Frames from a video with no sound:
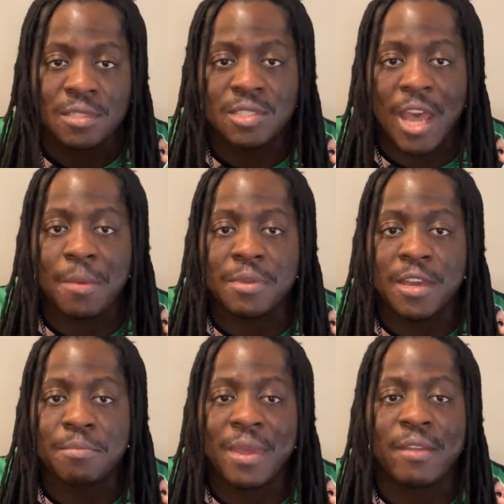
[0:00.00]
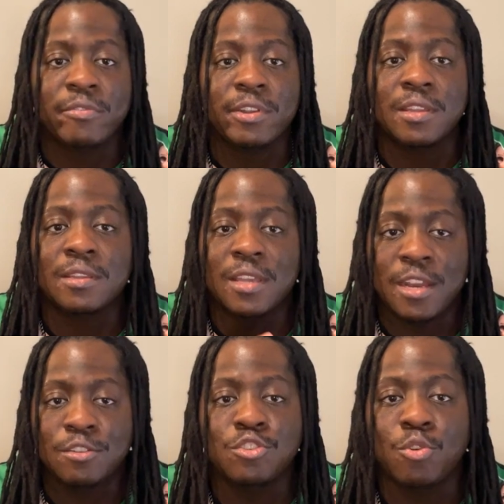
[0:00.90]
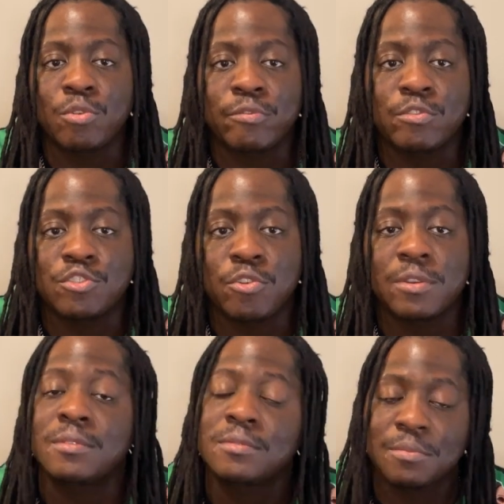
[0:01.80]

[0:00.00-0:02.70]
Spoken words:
Top Gun Maverick, and The Journal for Jordan.